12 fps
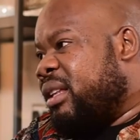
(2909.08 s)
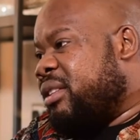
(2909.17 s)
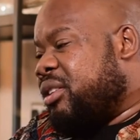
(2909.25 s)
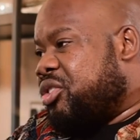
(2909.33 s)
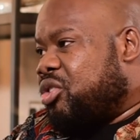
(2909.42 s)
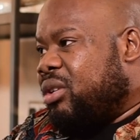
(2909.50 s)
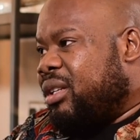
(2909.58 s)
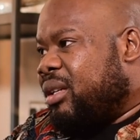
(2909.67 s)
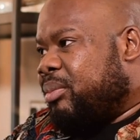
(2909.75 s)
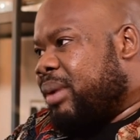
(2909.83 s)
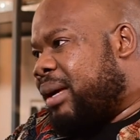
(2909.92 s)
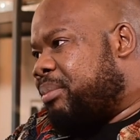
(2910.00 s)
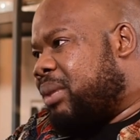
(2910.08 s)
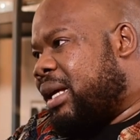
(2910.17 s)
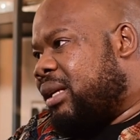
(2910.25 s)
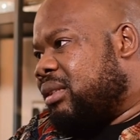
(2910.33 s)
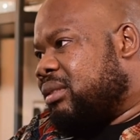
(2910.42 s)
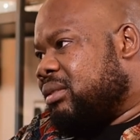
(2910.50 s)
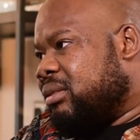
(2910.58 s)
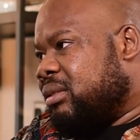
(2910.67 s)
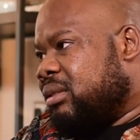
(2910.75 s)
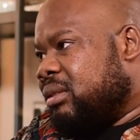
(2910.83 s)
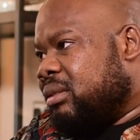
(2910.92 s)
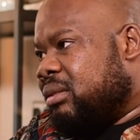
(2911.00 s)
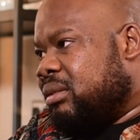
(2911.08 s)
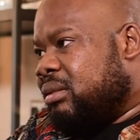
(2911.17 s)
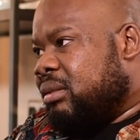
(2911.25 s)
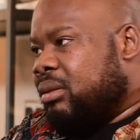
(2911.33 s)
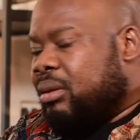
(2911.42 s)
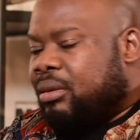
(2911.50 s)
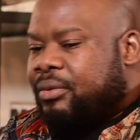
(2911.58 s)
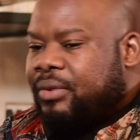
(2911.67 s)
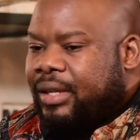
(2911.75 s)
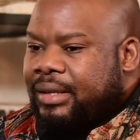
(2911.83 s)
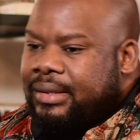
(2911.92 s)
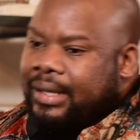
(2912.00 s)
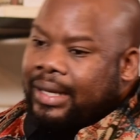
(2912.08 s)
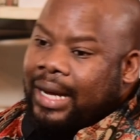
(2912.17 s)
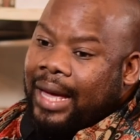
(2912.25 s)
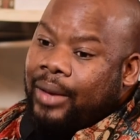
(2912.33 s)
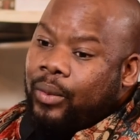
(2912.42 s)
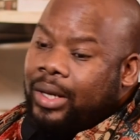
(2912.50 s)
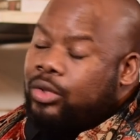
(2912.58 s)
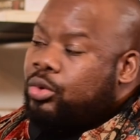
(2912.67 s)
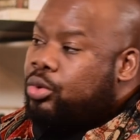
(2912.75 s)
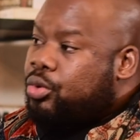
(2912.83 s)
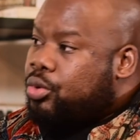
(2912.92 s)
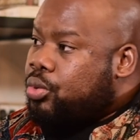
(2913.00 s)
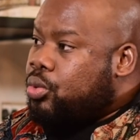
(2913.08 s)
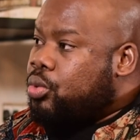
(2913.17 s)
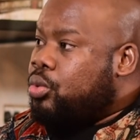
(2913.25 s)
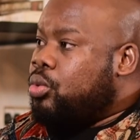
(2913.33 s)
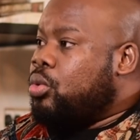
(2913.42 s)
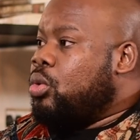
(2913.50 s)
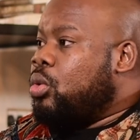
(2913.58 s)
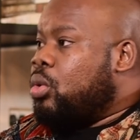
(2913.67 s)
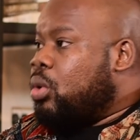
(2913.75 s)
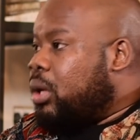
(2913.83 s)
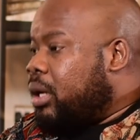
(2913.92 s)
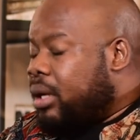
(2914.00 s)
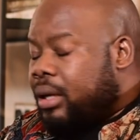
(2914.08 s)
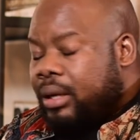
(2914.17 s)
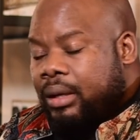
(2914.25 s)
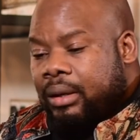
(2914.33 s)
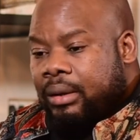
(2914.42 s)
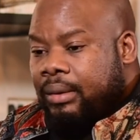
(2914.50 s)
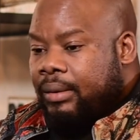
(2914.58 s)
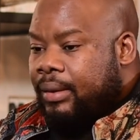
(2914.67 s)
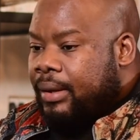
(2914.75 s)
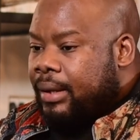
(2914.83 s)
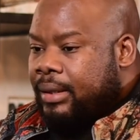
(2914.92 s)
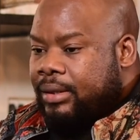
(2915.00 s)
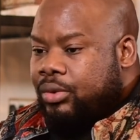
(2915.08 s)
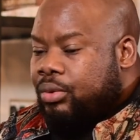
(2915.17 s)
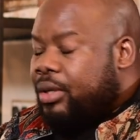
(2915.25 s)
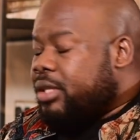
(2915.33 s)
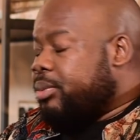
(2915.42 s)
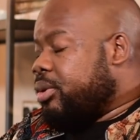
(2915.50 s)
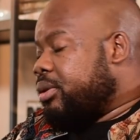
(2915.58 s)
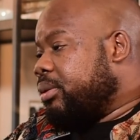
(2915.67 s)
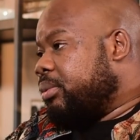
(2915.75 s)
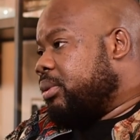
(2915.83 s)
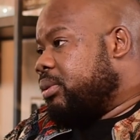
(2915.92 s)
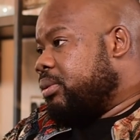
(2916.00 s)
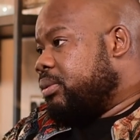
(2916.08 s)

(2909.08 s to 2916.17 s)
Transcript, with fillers: that's actually in the pipeline okay. You know, of things that I want to do uh, as soon as possible.